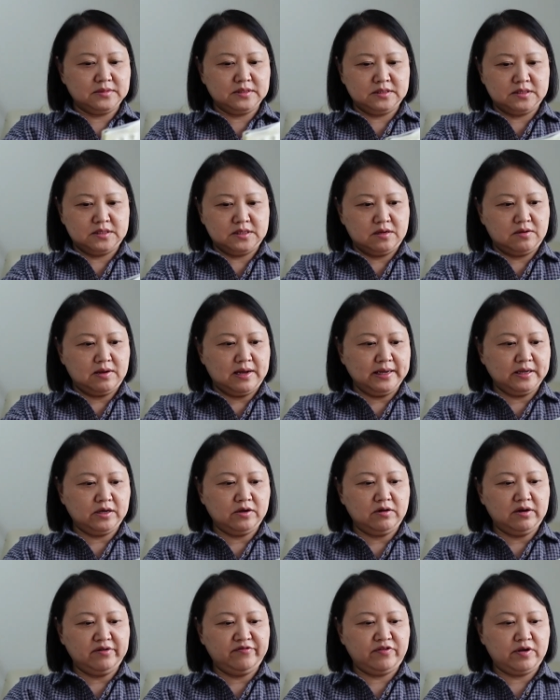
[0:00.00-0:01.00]
So I
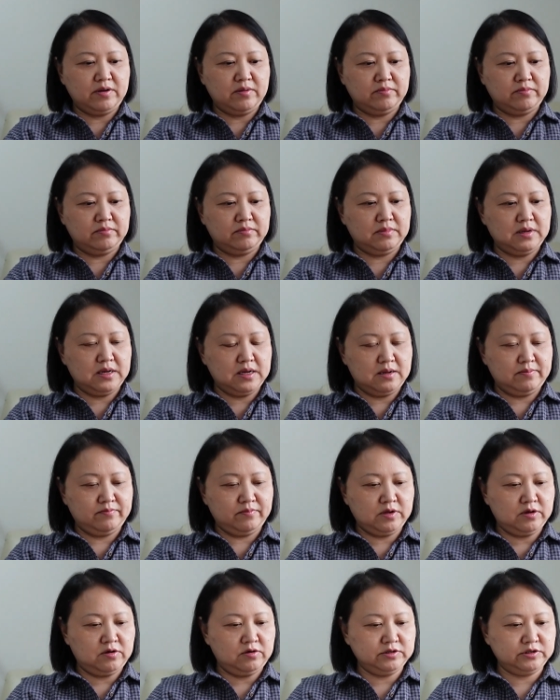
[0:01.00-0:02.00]
got it from
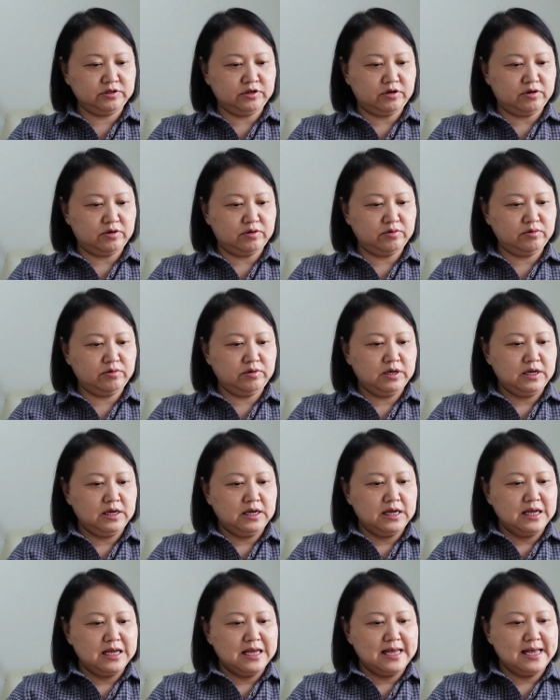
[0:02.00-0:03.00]
Costco,
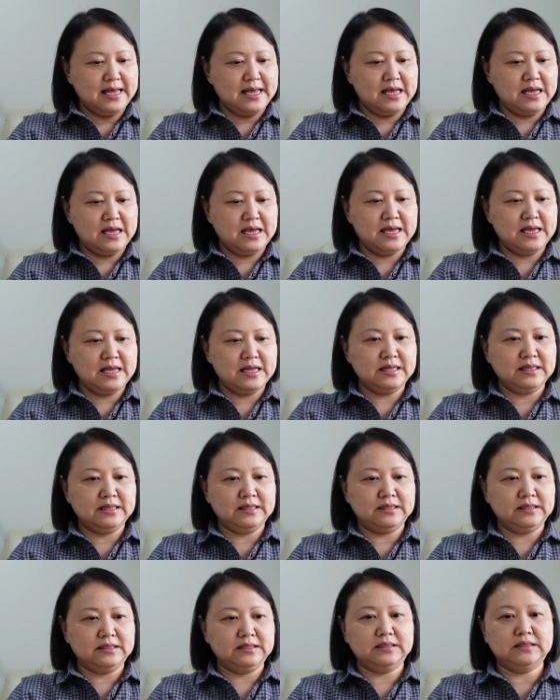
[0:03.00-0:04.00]

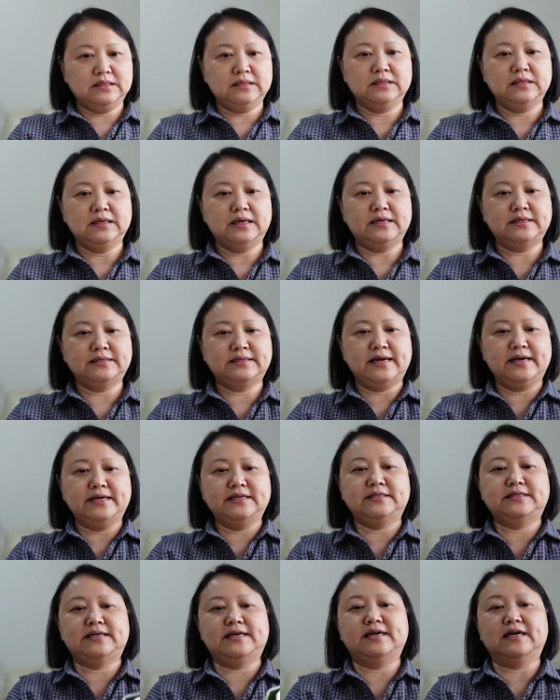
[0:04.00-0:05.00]
and it
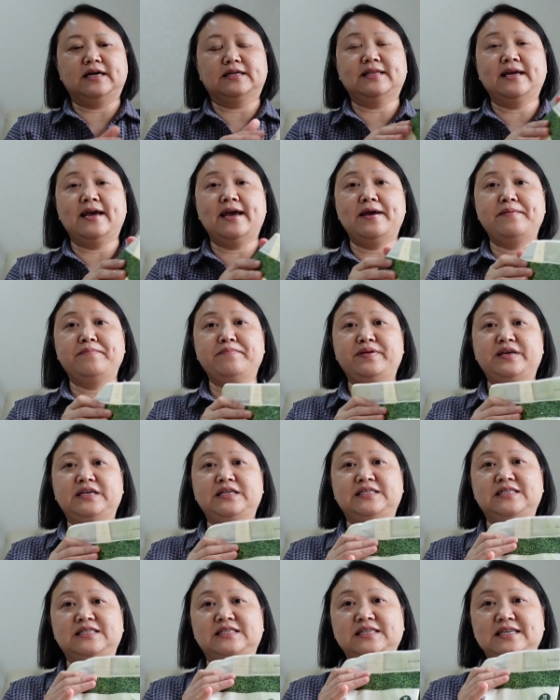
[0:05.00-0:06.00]
says there are 10
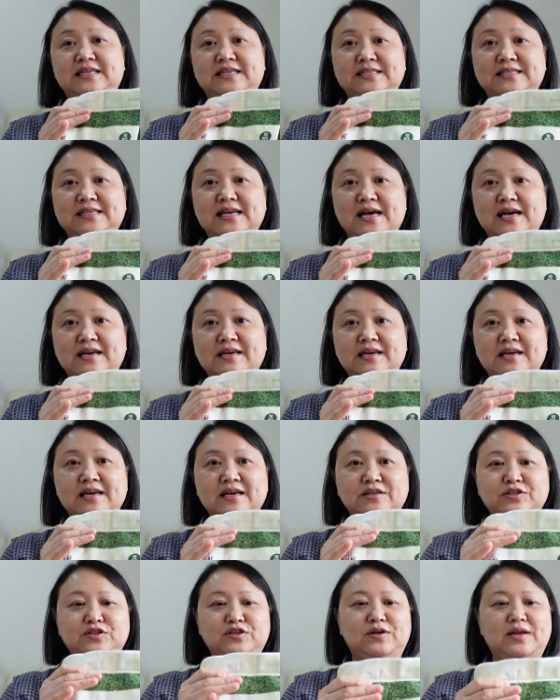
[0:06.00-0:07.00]
pieces inside.
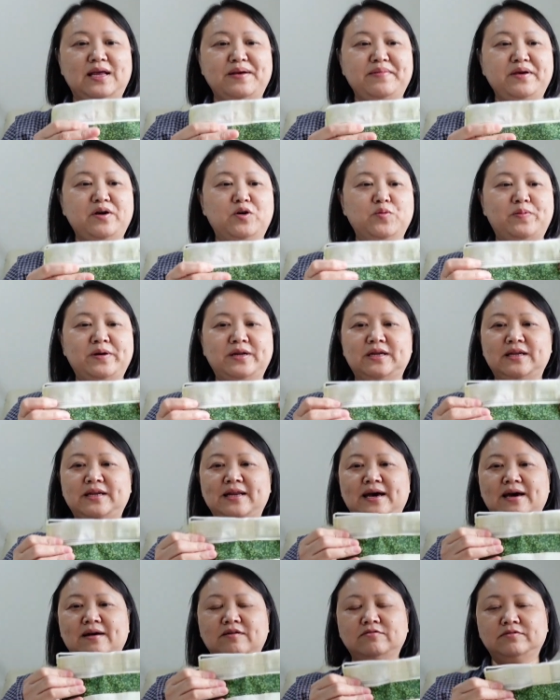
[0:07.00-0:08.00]
So let me open it
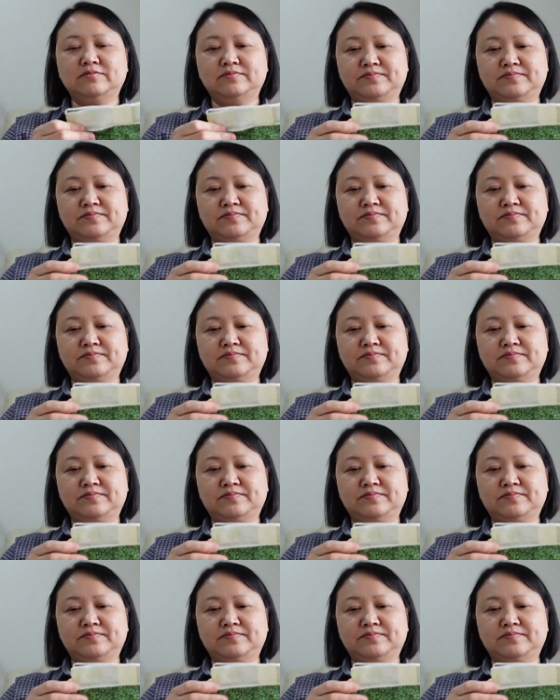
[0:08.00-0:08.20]
now.